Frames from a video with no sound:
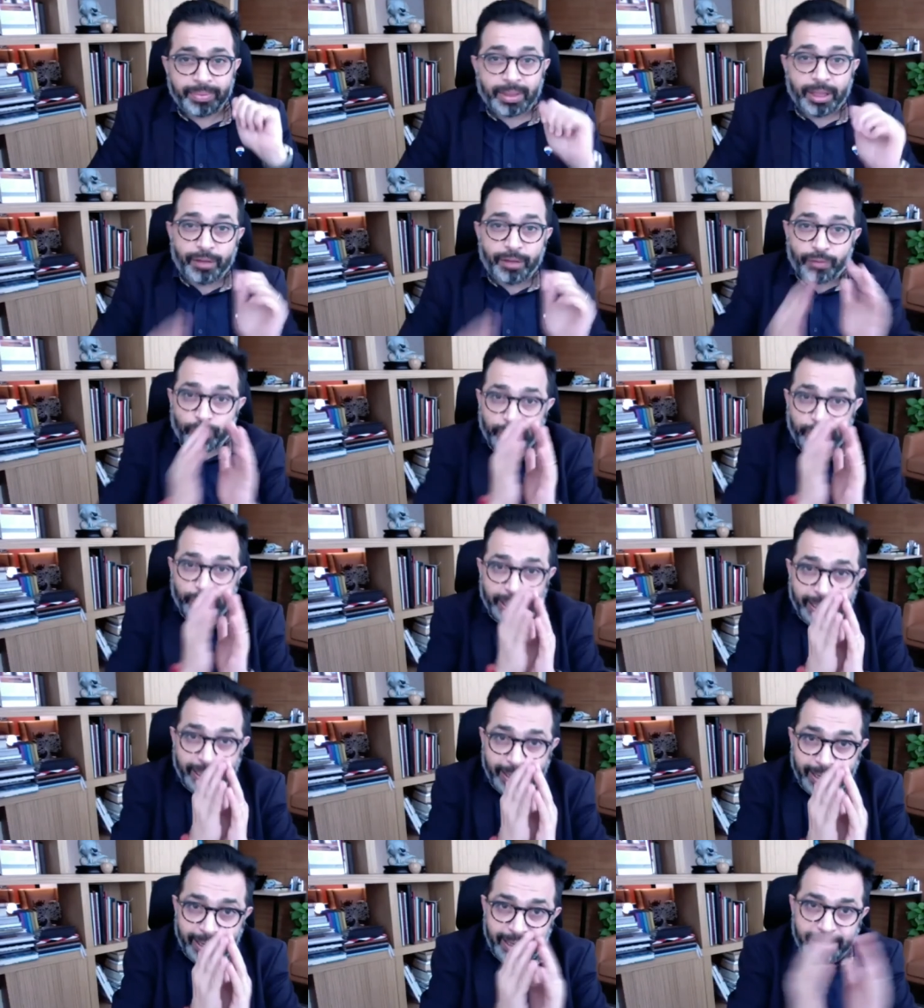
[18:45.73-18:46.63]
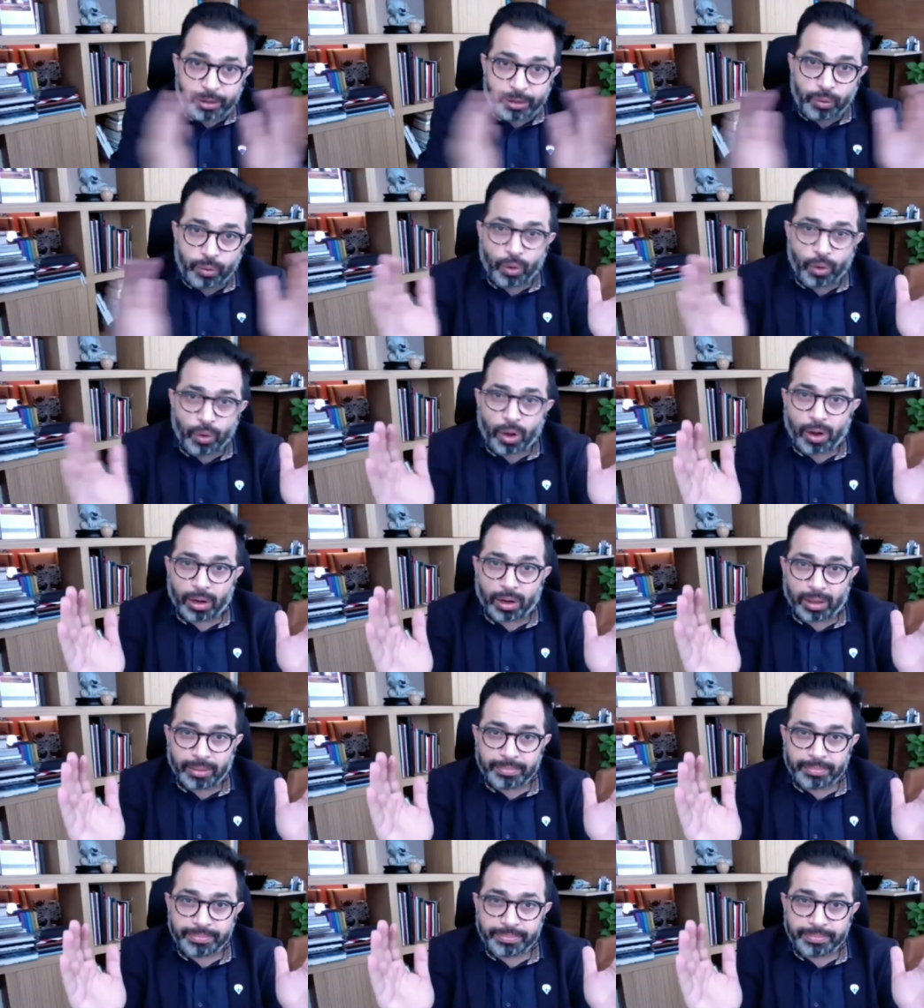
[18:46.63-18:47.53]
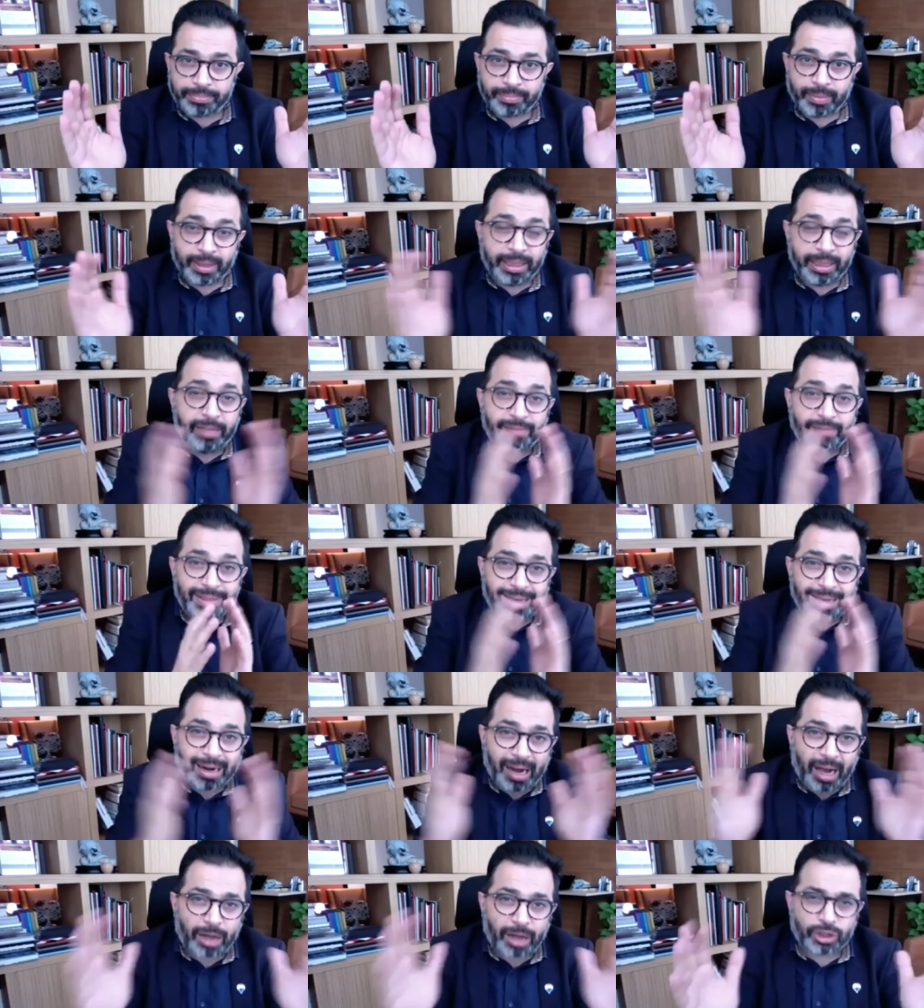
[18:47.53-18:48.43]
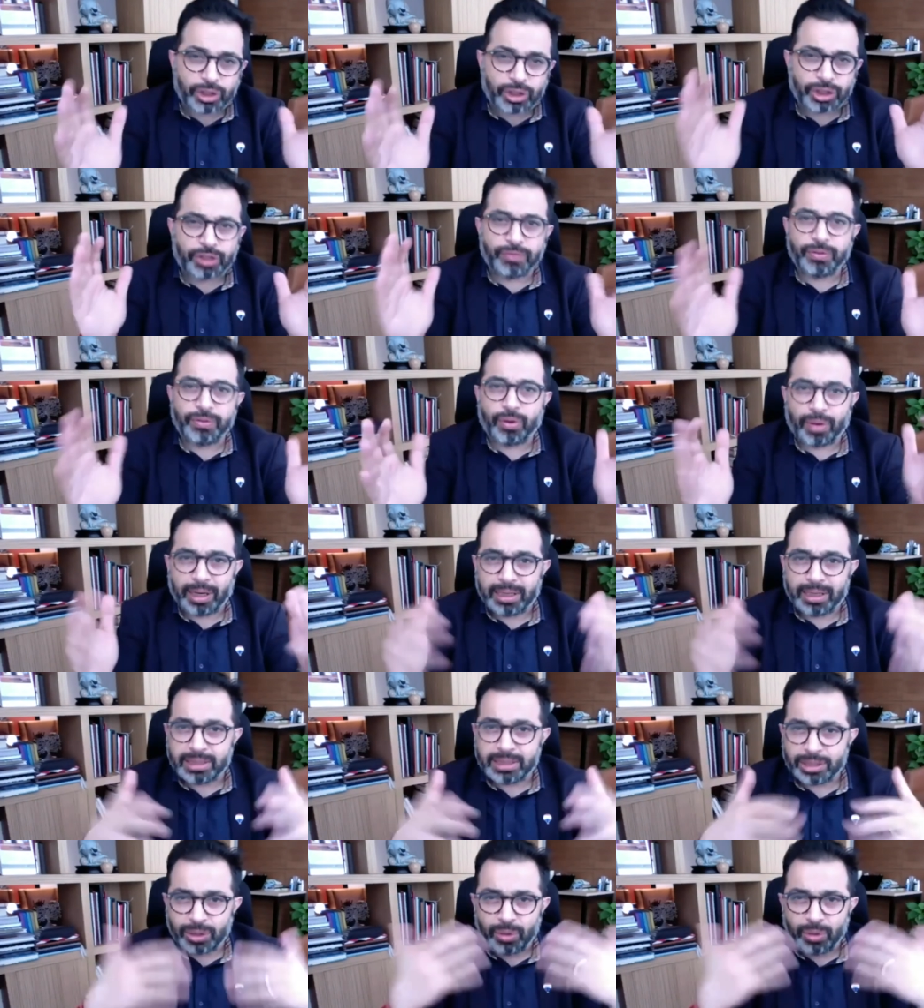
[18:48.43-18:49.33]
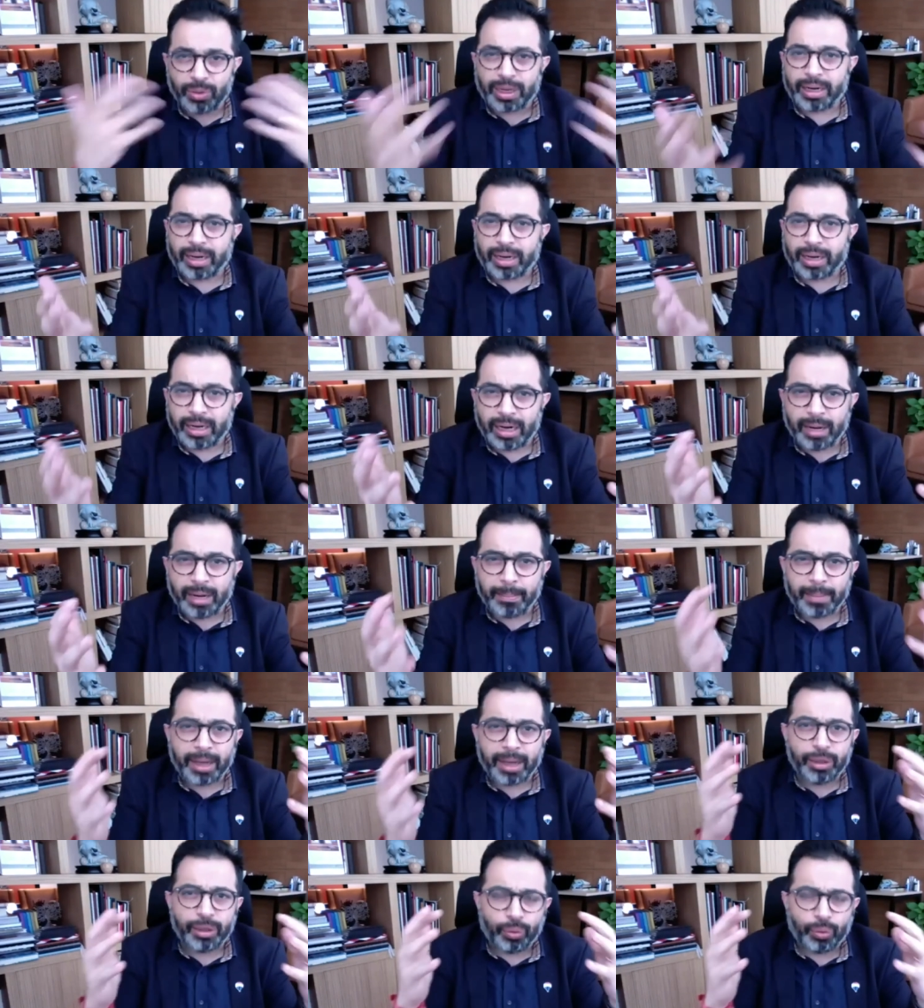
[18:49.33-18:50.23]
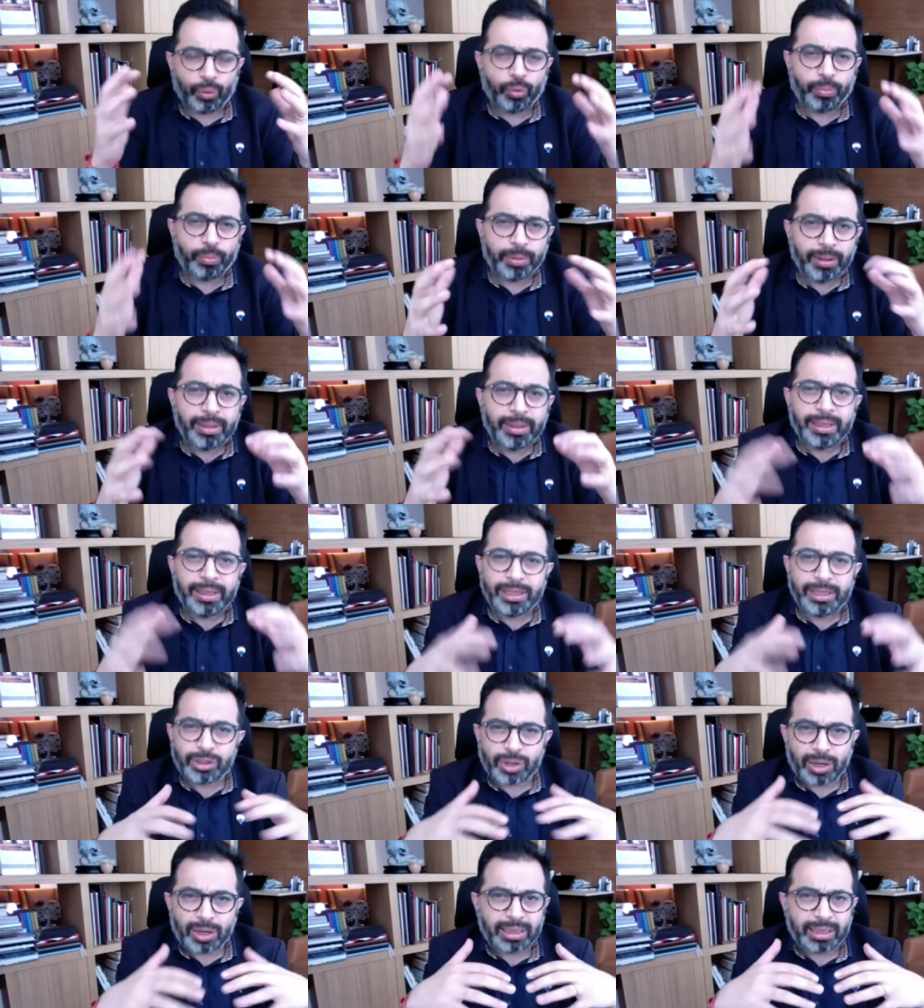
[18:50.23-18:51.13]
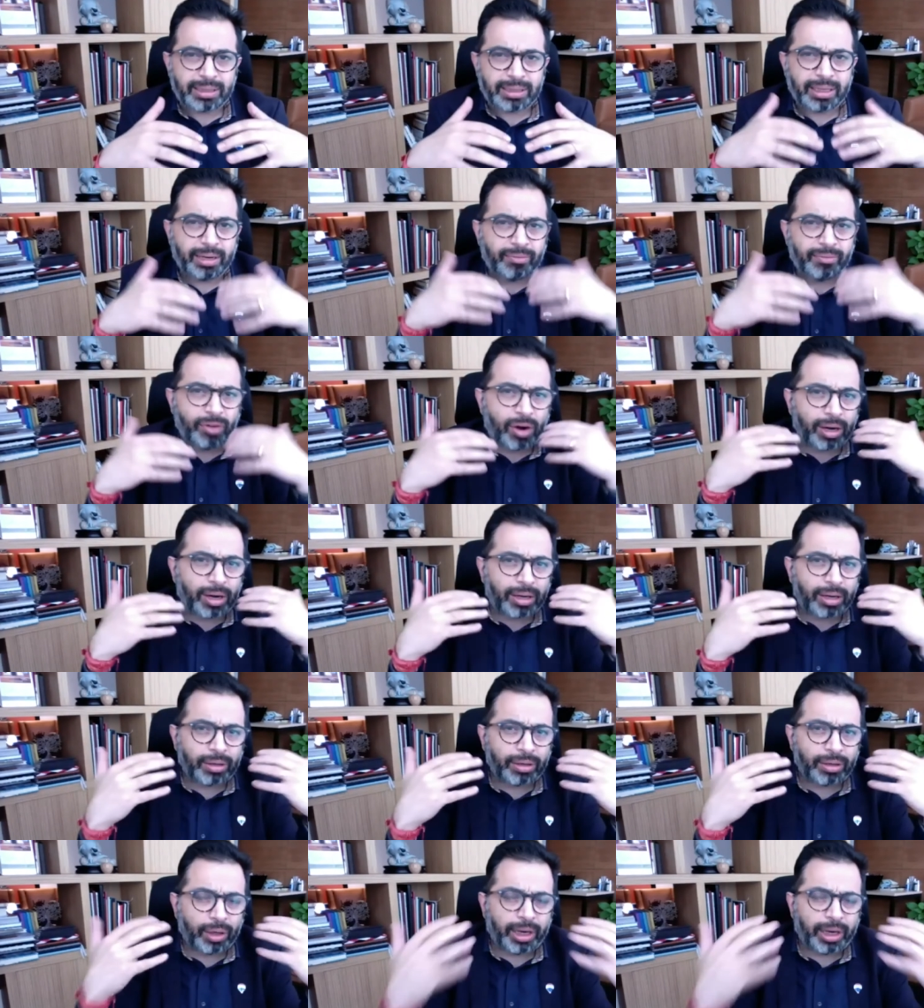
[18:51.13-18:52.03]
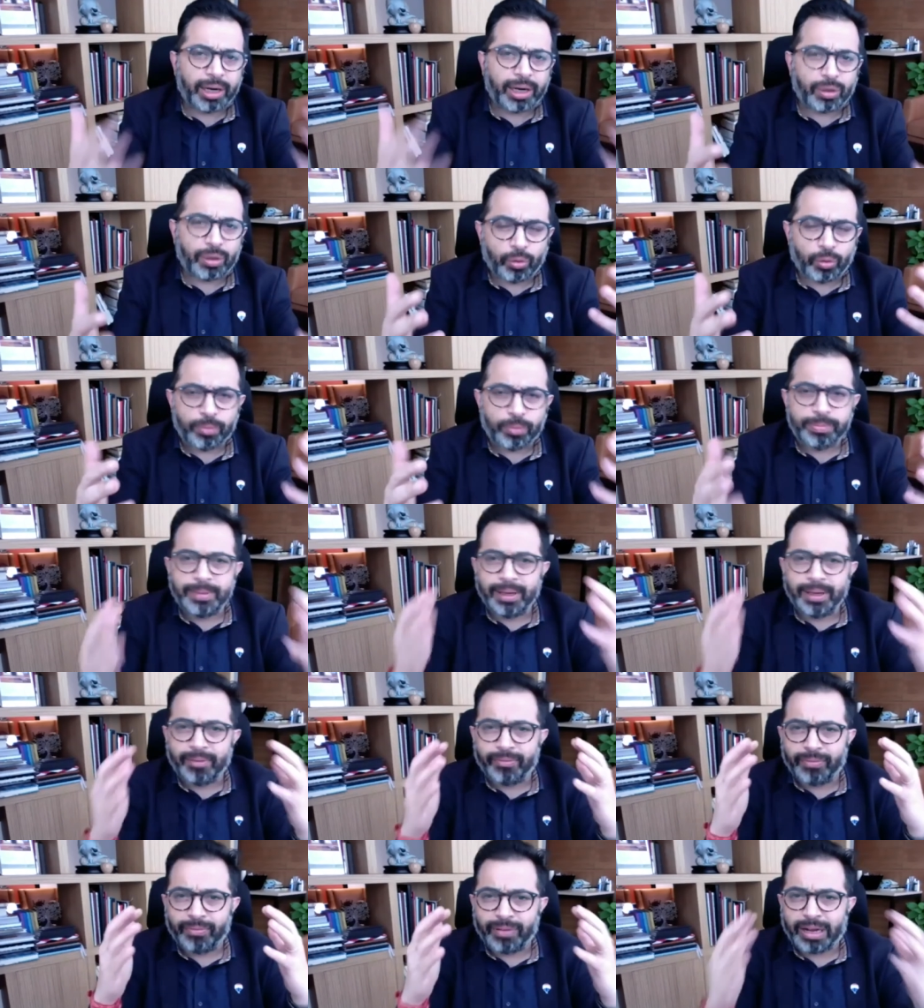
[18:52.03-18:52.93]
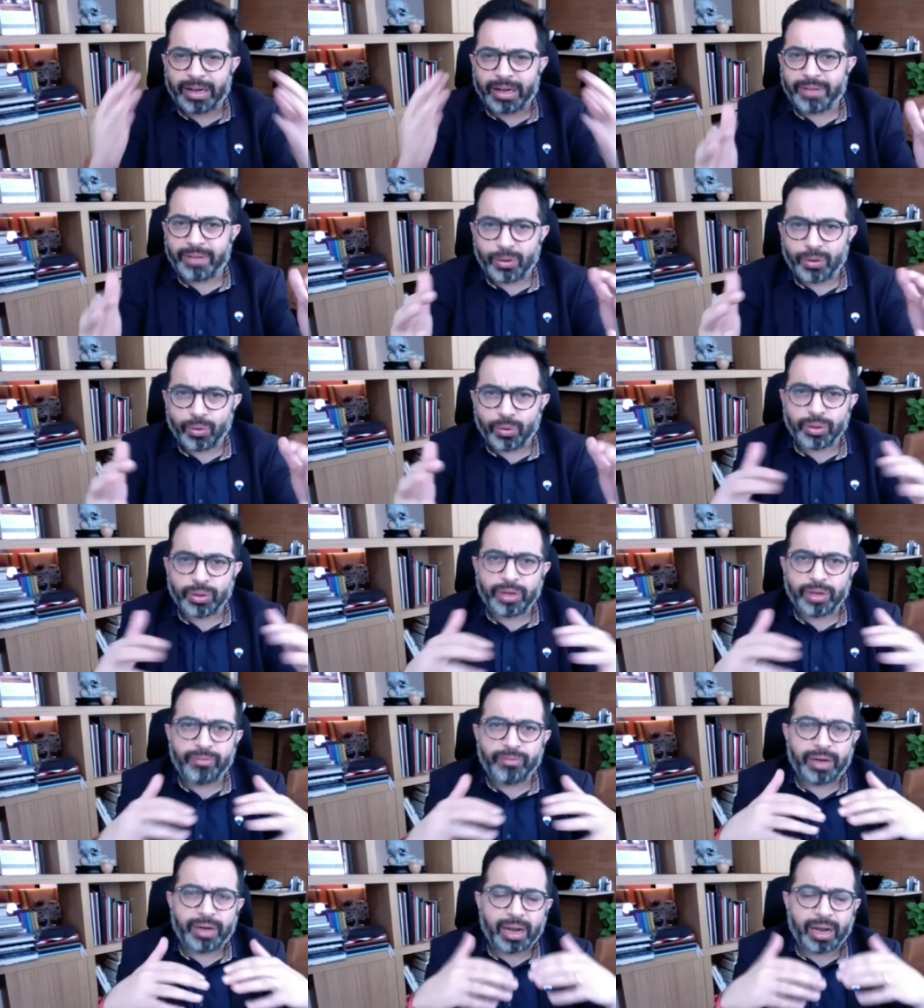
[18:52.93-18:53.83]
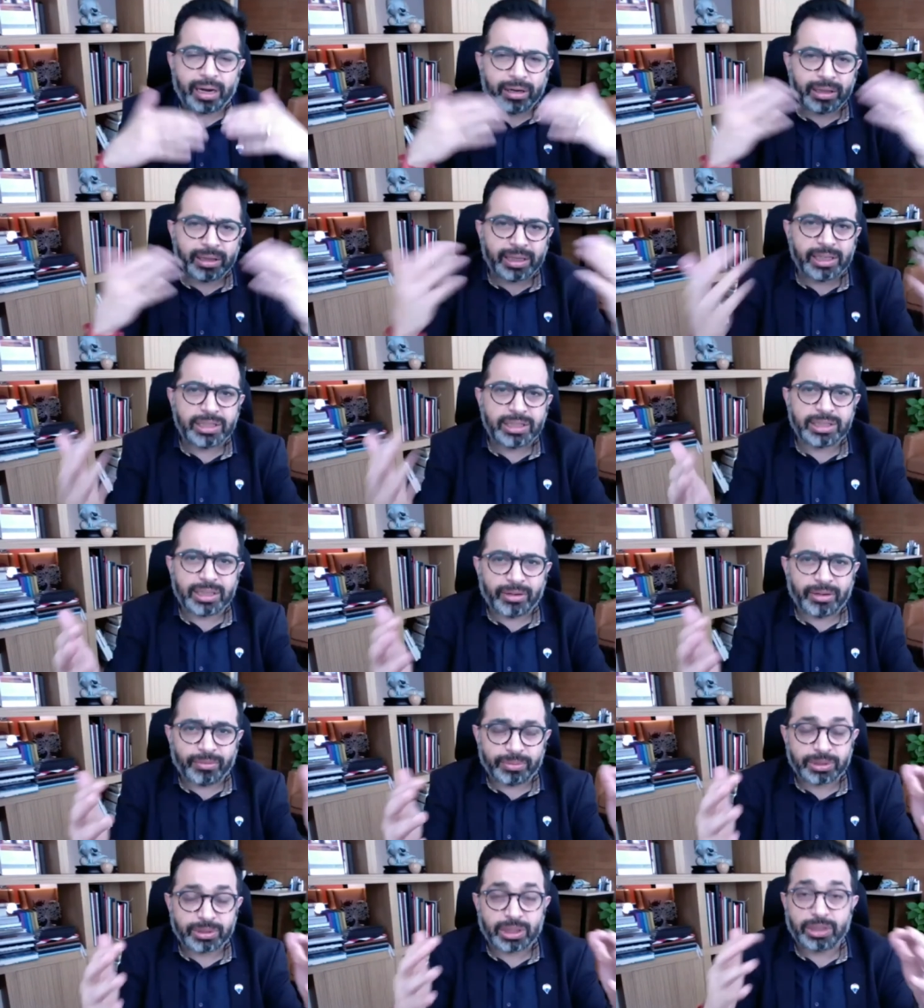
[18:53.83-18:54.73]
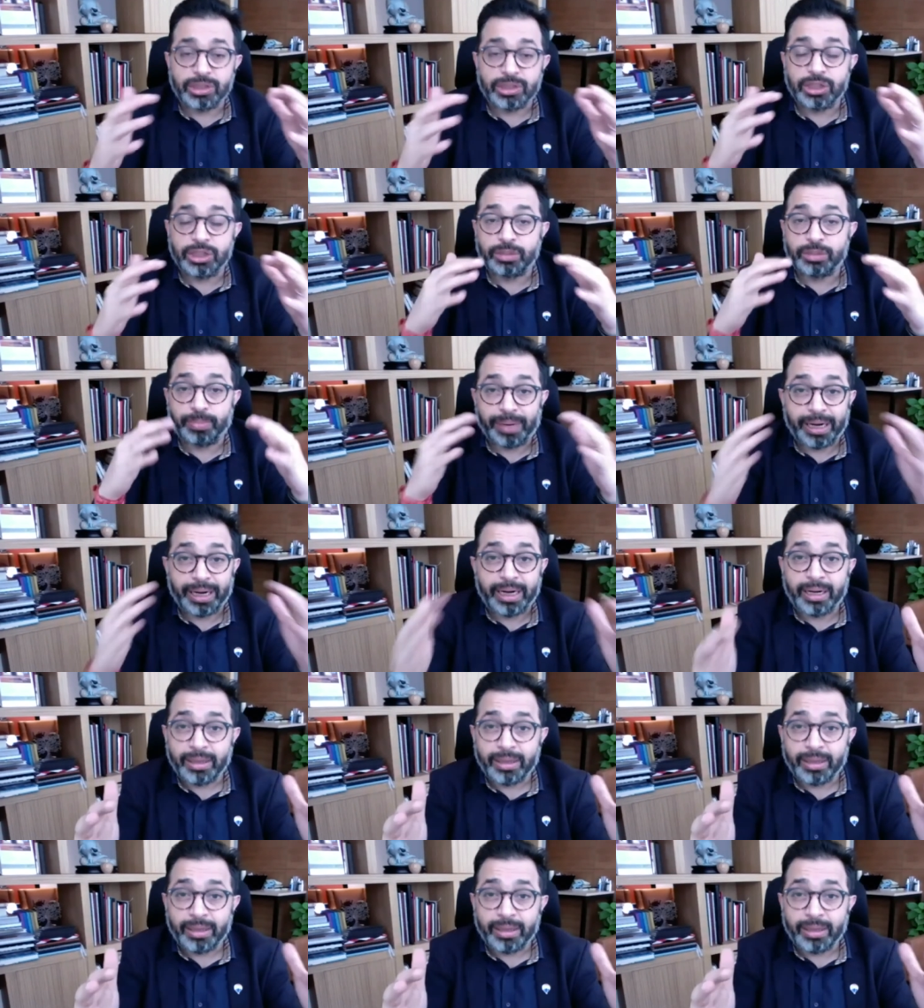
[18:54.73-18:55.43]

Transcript: If you delay it too long, even the largest of the organization, look at Anil Ambani Group. It's not that they are not a great group. They are very, very good. They've done things in a certain speed,